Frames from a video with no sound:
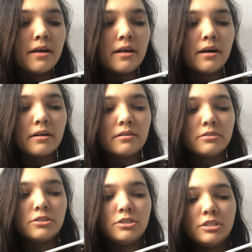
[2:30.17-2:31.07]

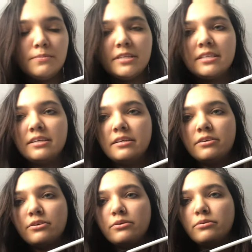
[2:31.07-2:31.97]

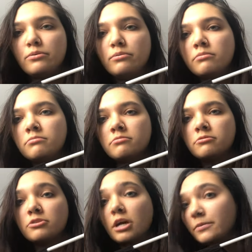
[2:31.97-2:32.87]
LGBTQ
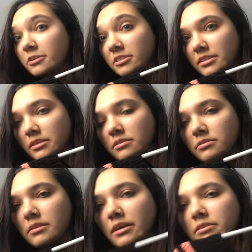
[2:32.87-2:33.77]
community,
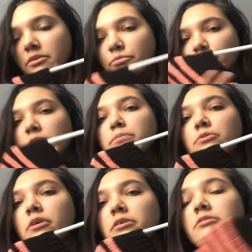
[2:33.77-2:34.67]
so like the rainbow
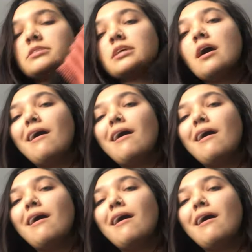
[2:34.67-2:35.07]
colors.